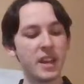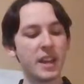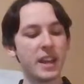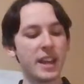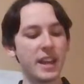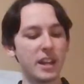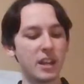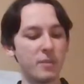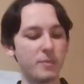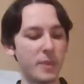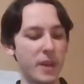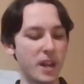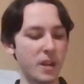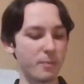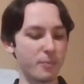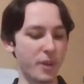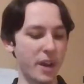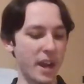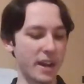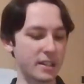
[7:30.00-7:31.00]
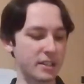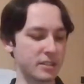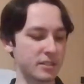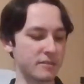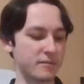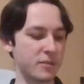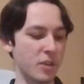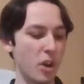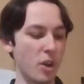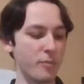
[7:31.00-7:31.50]
It had been a practice
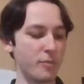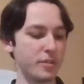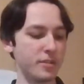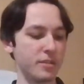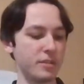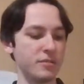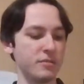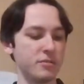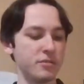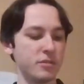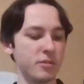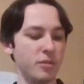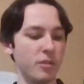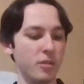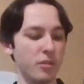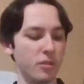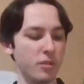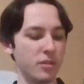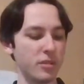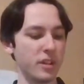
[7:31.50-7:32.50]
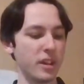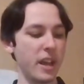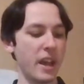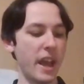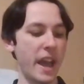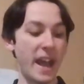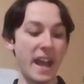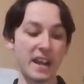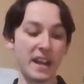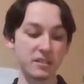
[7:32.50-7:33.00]
of Commodus to hold
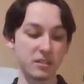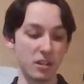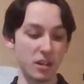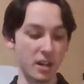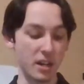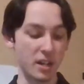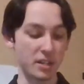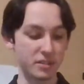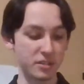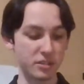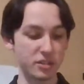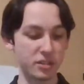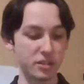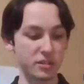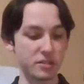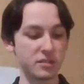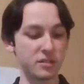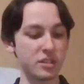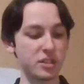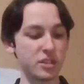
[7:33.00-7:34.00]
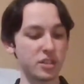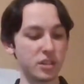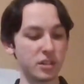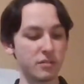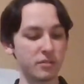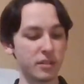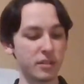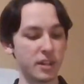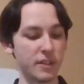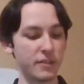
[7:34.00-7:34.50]
as hostages the
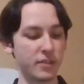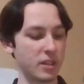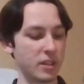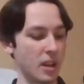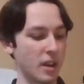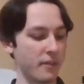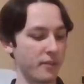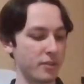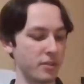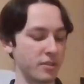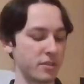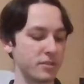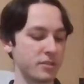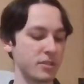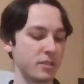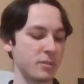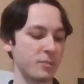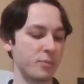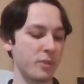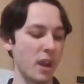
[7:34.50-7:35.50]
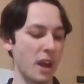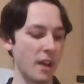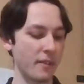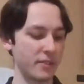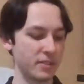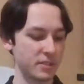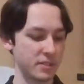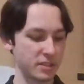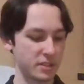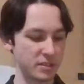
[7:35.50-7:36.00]
children of the governors of the
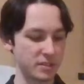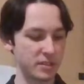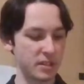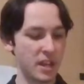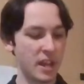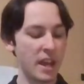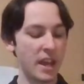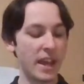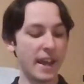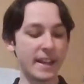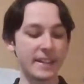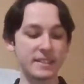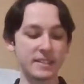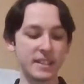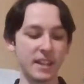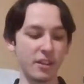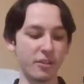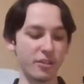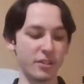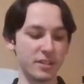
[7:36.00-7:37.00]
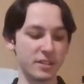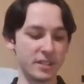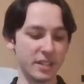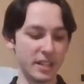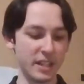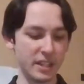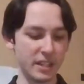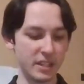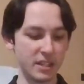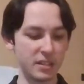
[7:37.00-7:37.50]
provinces as
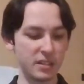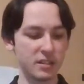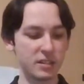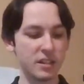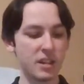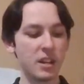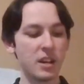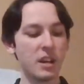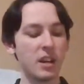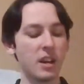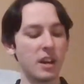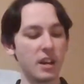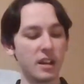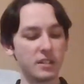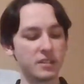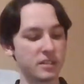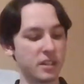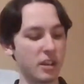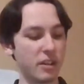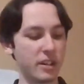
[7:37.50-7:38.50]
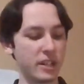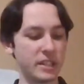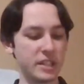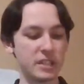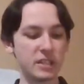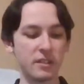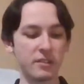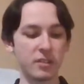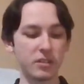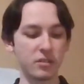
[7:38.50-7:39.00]
guarantees of
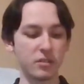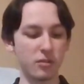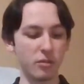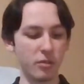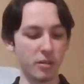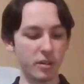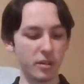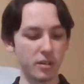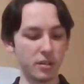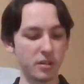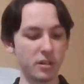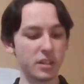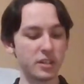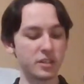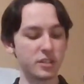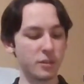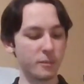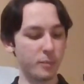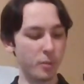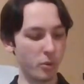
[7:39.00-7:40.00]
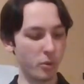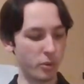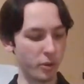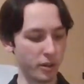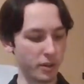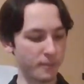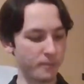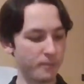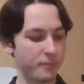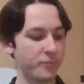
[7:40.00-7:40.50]
their loyal support.